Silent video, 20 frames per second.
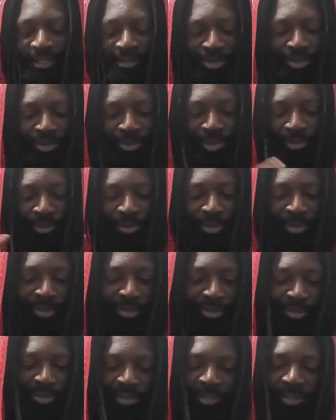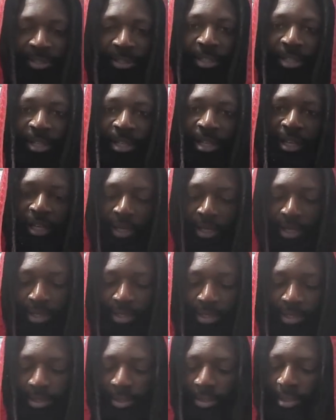will work with the holster. And
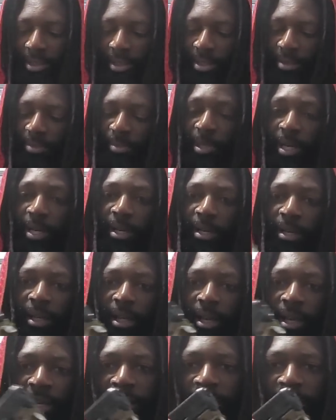so this is my Glock